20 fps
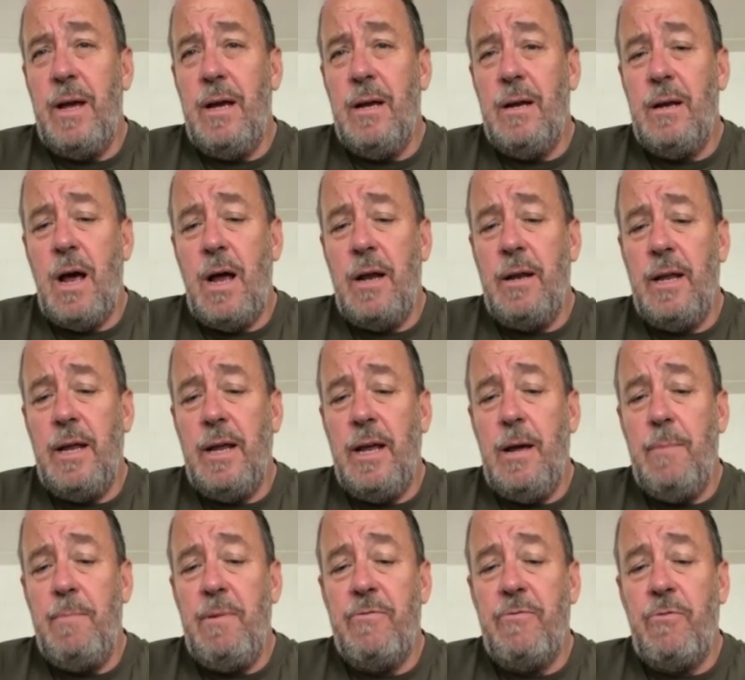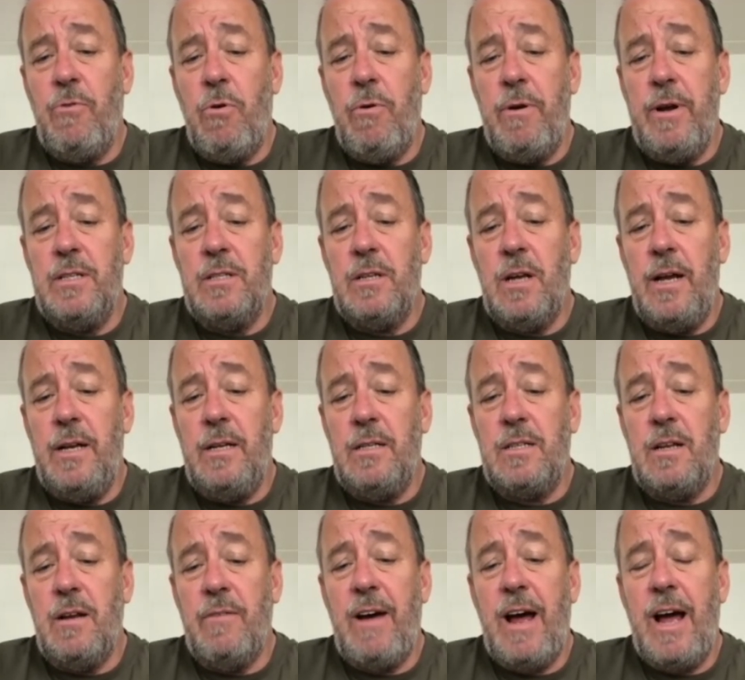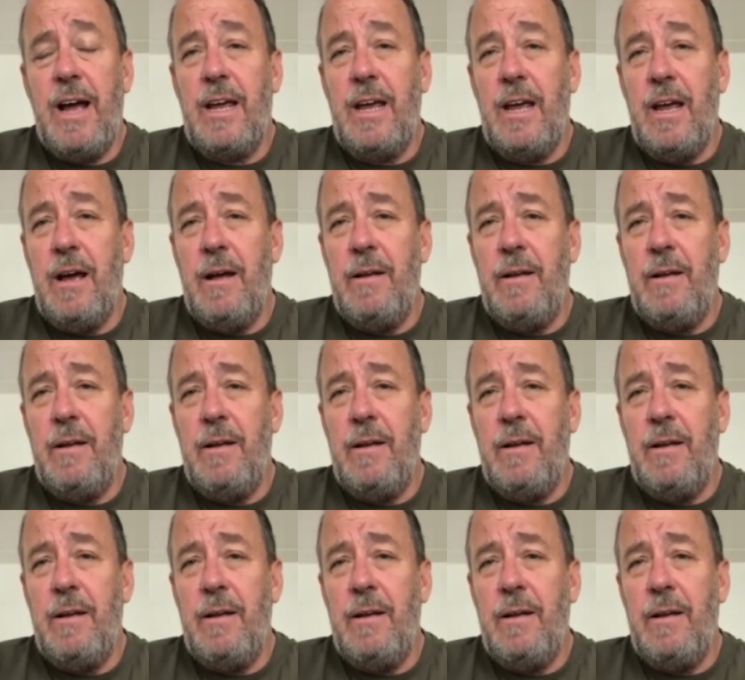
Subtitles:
and the year before in Slovakia,